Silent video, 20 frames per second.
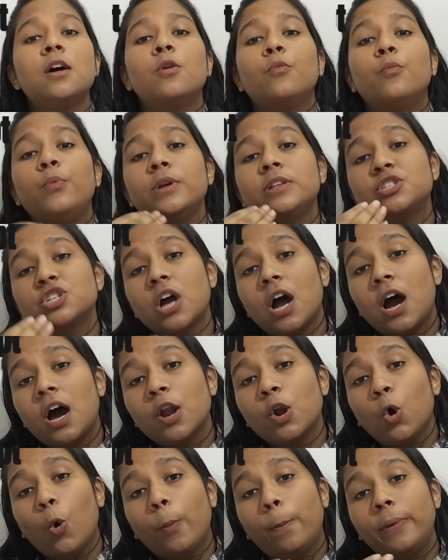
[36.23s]
which are
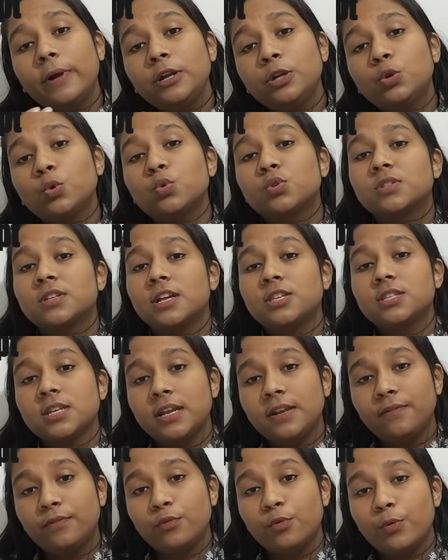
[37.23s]
open to such
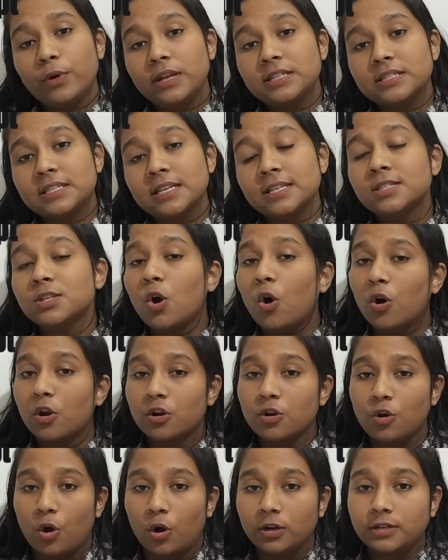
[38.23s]
influences or
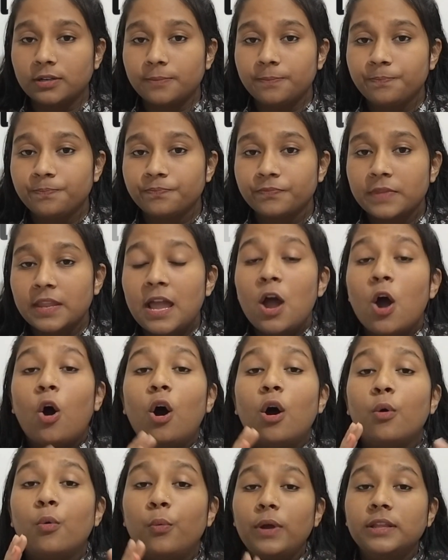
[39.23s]
not,
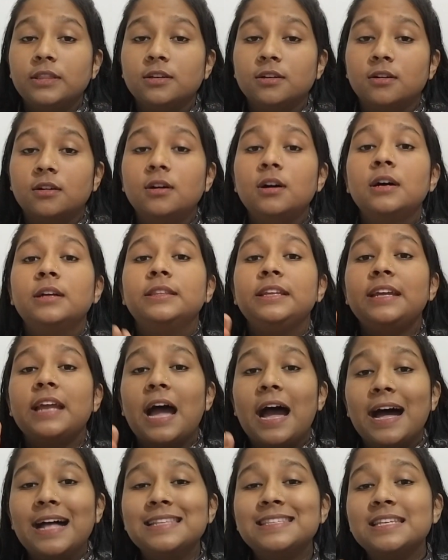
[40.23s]
or whether the
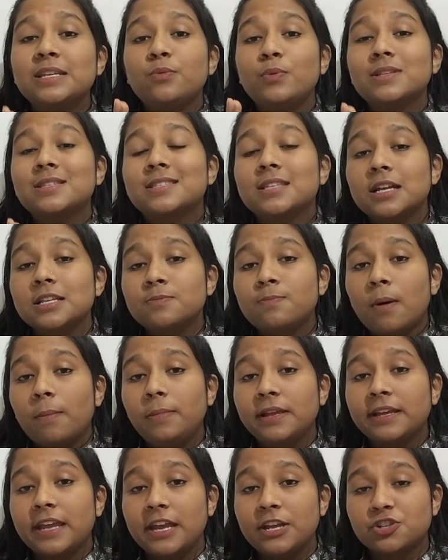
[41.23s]
hands in which such
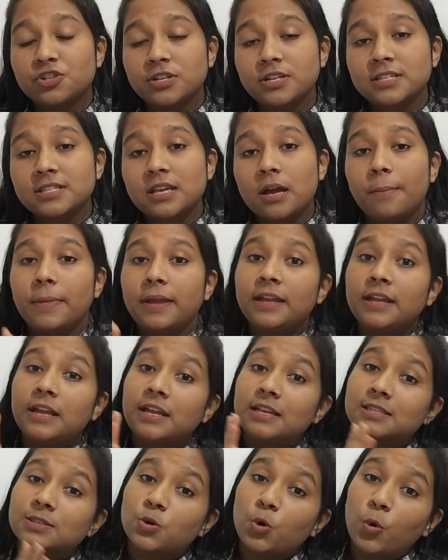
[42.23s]
publication is coming
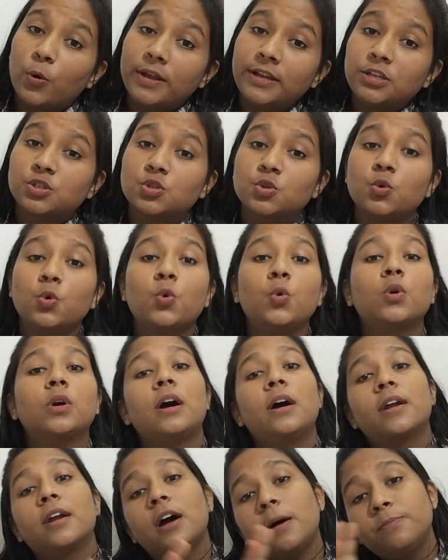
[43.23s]
is going to
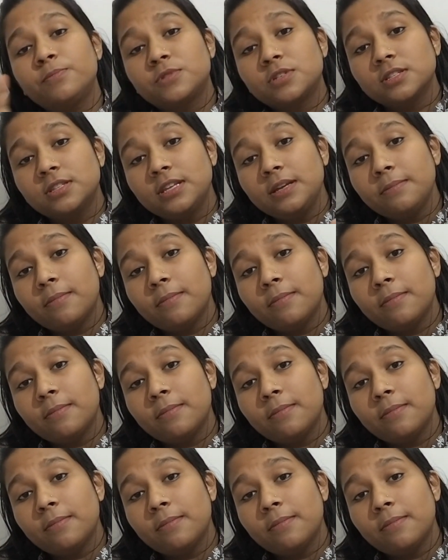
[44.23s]
corrupt the